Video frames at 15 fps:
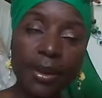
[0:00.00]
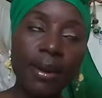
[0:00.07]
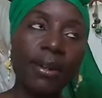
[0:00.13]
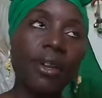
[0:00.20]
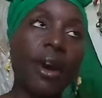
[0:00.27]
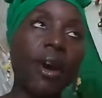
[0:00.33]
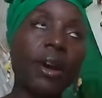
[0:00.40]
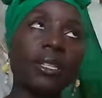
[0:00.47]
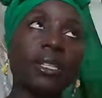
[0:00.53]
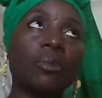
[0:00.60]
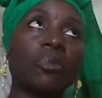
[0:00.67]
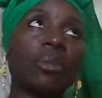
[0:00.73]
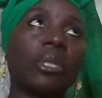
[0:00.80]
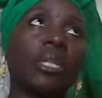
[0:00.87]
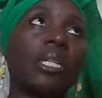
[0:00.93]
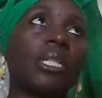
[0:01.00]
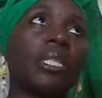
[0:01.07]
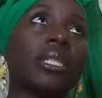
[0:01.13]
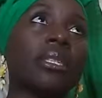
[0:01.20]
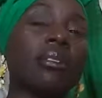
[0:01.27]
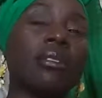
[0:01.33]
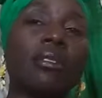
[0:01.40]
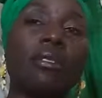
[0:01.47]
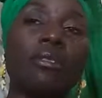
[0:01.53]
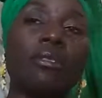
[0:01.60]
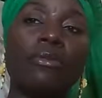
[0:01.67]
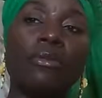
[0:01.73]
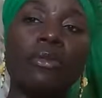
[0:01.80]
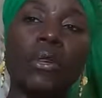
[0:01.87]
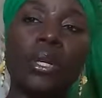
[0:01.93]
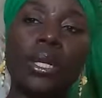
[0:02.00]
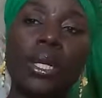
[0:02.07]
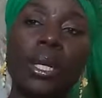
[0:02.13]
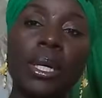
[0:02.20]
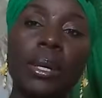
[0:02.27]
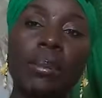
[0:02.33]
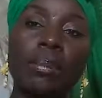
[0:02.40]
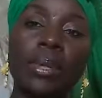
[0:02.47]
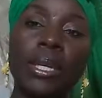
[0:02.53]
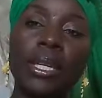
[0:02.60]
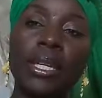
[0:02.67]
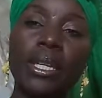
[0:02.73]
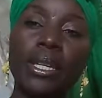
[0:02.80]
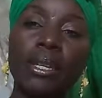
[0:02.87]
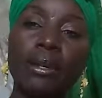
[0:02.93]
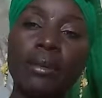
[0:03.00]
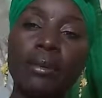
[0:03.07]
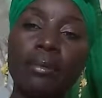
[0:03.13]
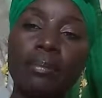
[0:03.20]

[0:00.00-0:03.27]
an awesome place of being